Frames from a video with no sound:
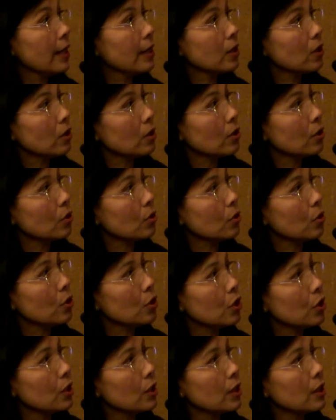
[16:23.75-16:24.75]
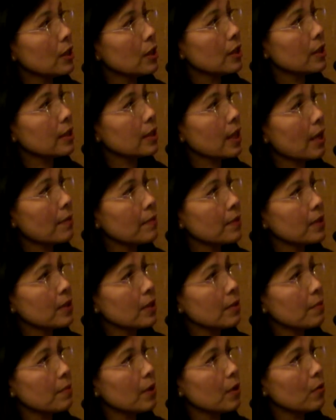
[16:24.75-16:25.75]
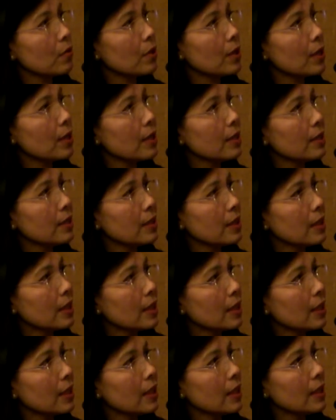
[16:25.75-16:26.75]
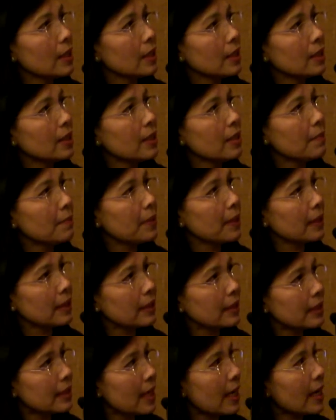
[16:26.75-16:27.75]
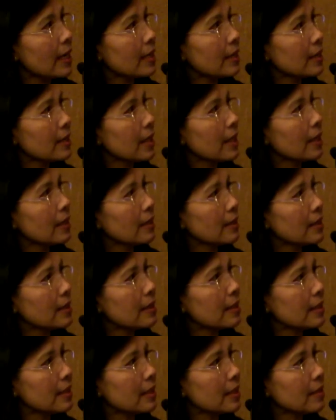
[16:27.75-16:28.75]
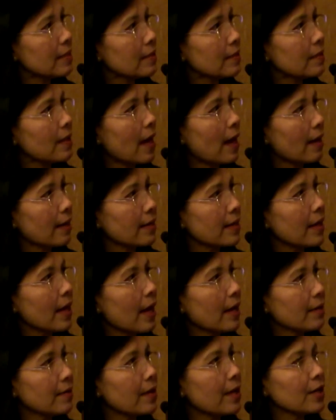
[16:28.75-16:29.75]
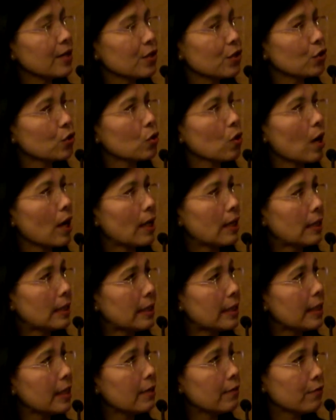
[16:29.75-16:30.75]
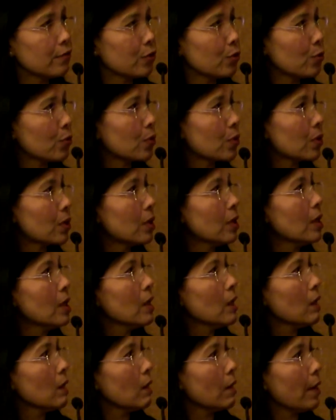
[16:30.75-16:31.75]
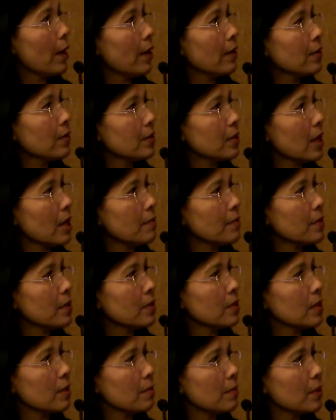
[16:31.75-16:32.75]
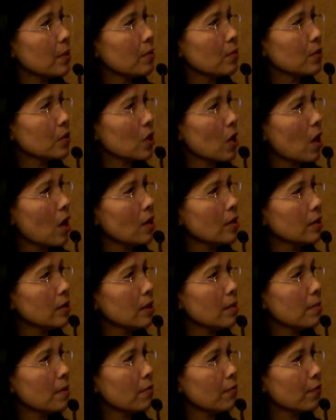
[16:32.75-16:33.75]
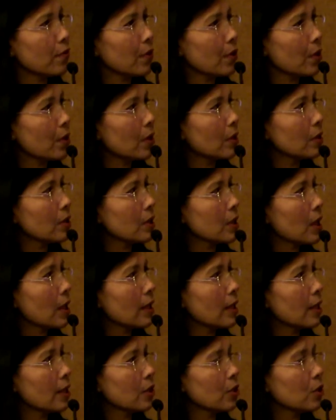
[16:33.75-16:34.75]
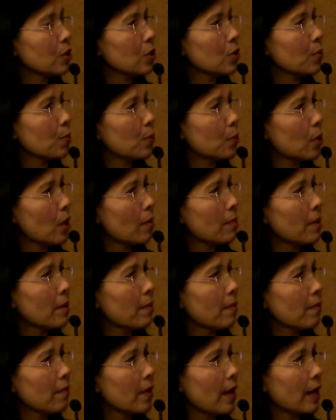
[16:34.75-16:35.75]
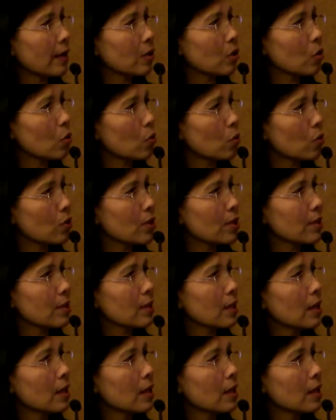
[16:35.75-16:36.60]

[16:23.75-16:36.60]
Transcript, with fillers: conclusion, the substance abuse is a debilitating disease that can destroy lives, sure. And the substance abuse continuum of care target to problems that cause